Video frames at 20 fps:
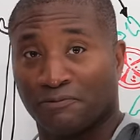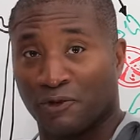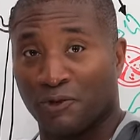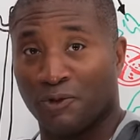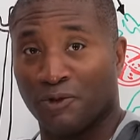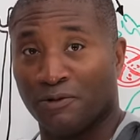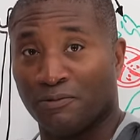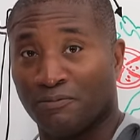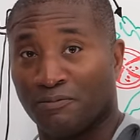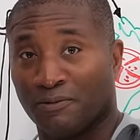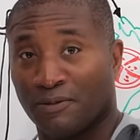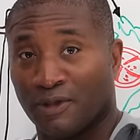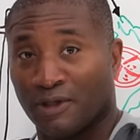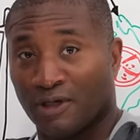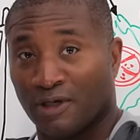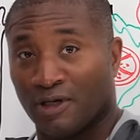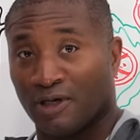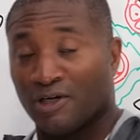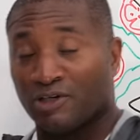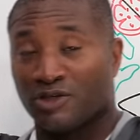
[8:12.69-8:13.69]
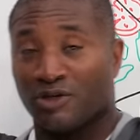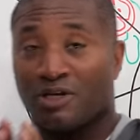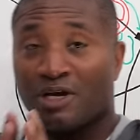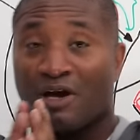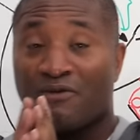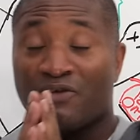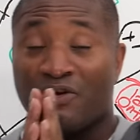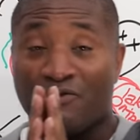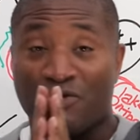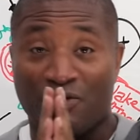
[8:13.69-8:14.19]
Cool? So now
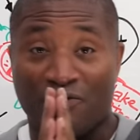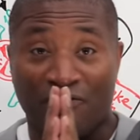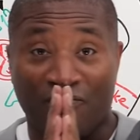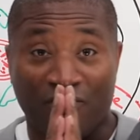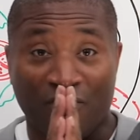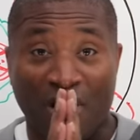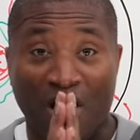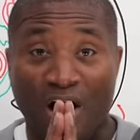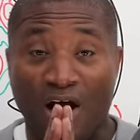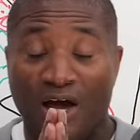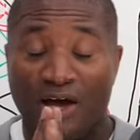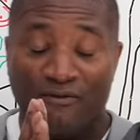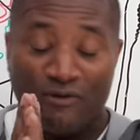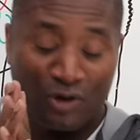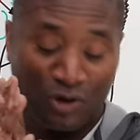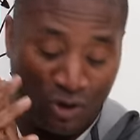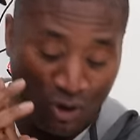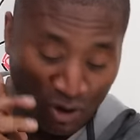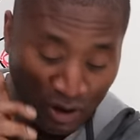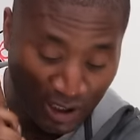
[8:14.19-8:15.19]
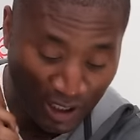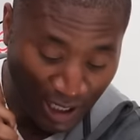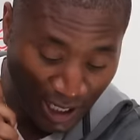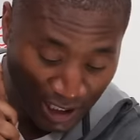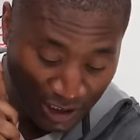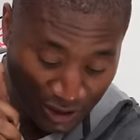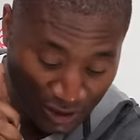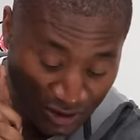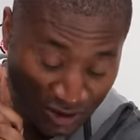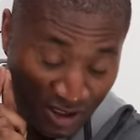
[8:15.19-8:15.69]
I've given you five
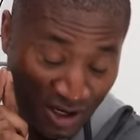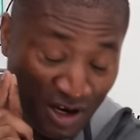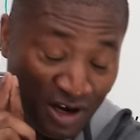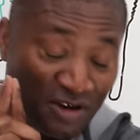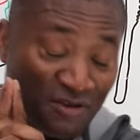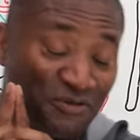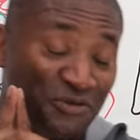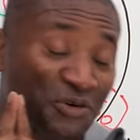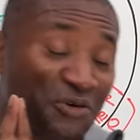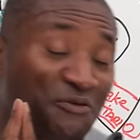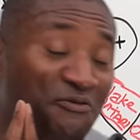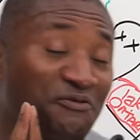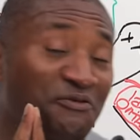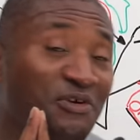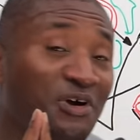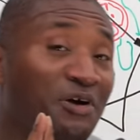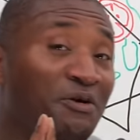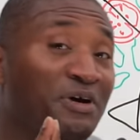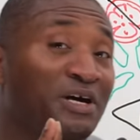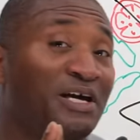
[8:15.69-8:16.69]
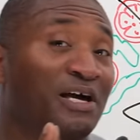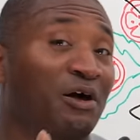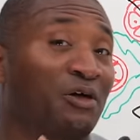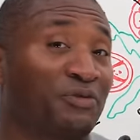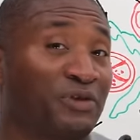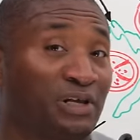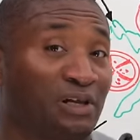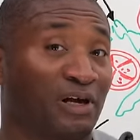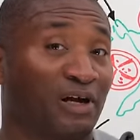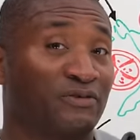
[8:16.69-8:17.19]
collocations for a very
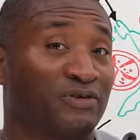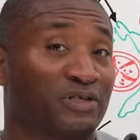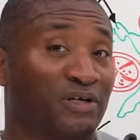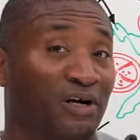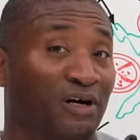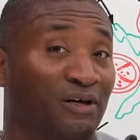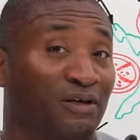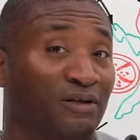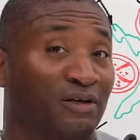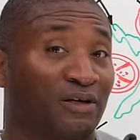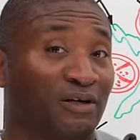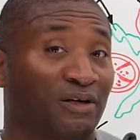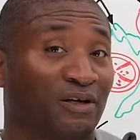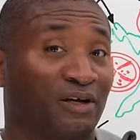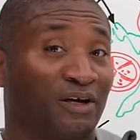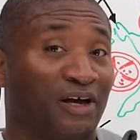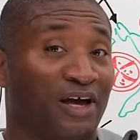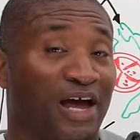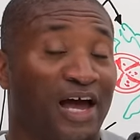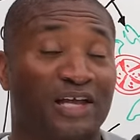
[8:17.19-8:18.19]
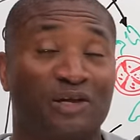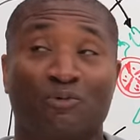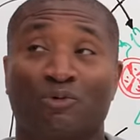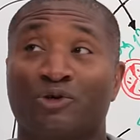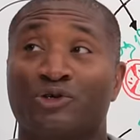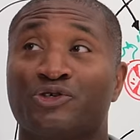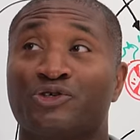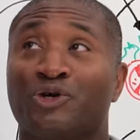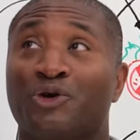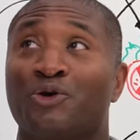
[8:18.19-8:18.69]
healthy lifestyle. And it
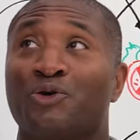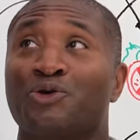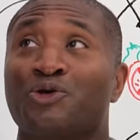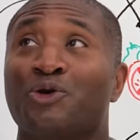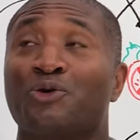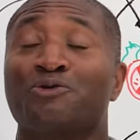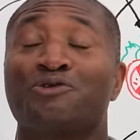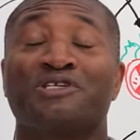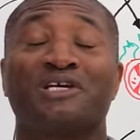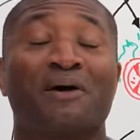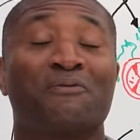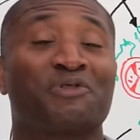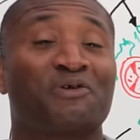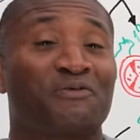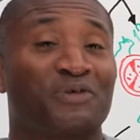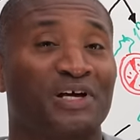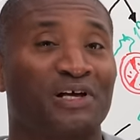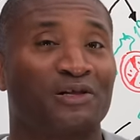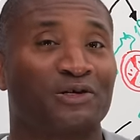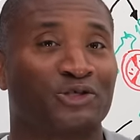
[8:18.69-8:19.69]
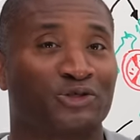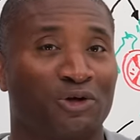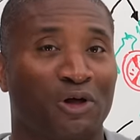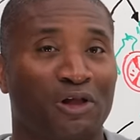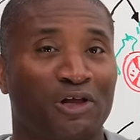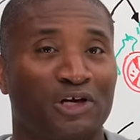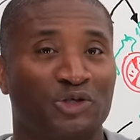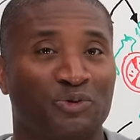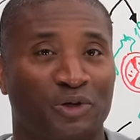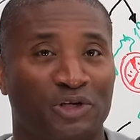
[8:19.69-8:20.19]
will show your depth of English
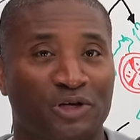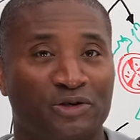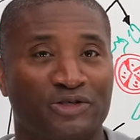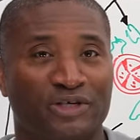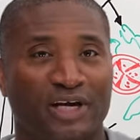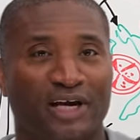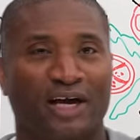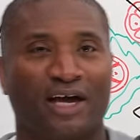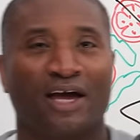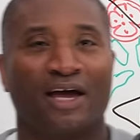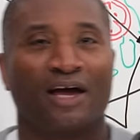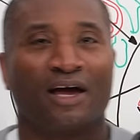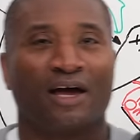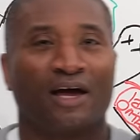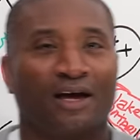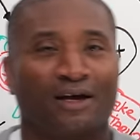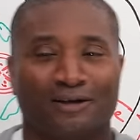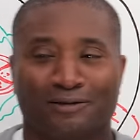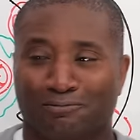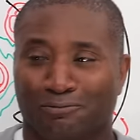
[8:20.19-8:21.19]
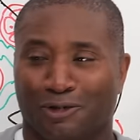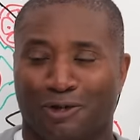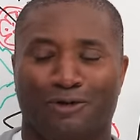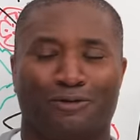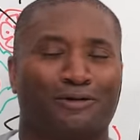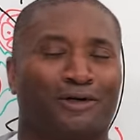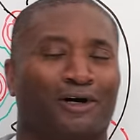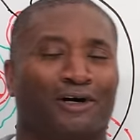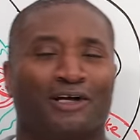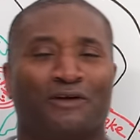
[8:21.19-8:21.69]
knowledge when you say, oh
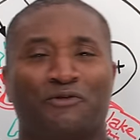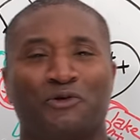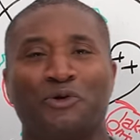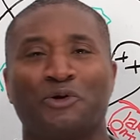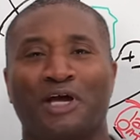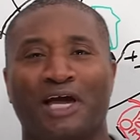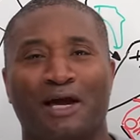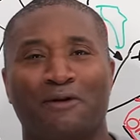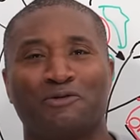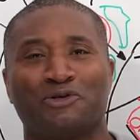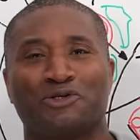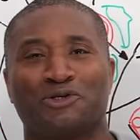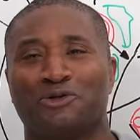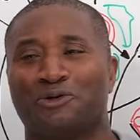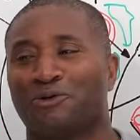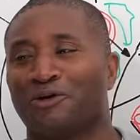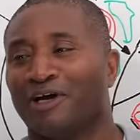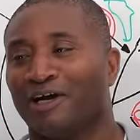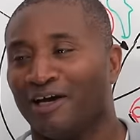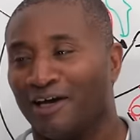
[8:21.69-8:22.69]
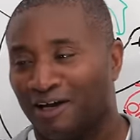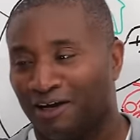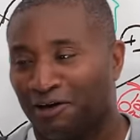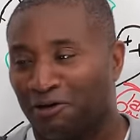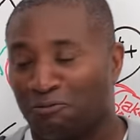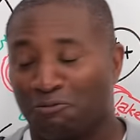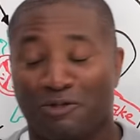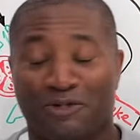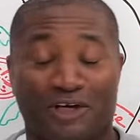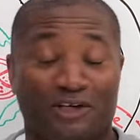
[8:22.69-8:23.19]
God, if you came to
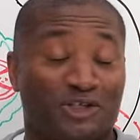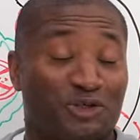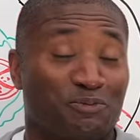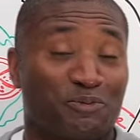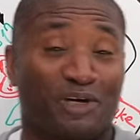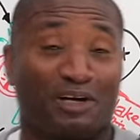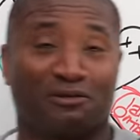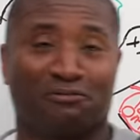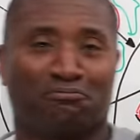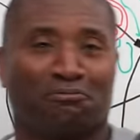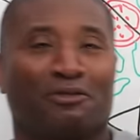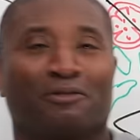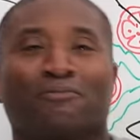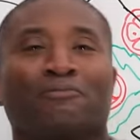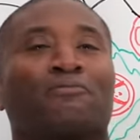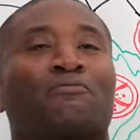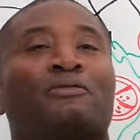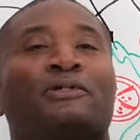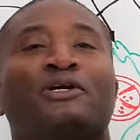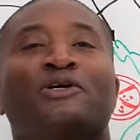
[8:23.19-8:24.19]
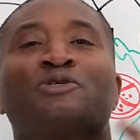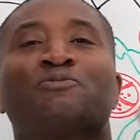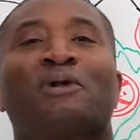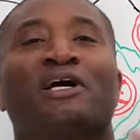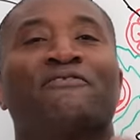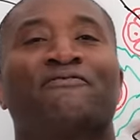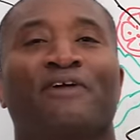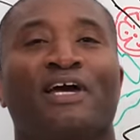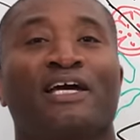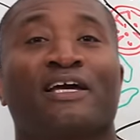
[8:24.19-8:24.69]
with a, here's
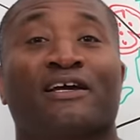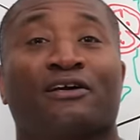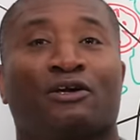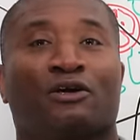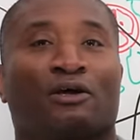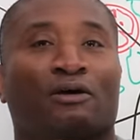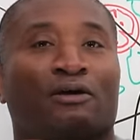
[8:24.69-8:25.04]
my fake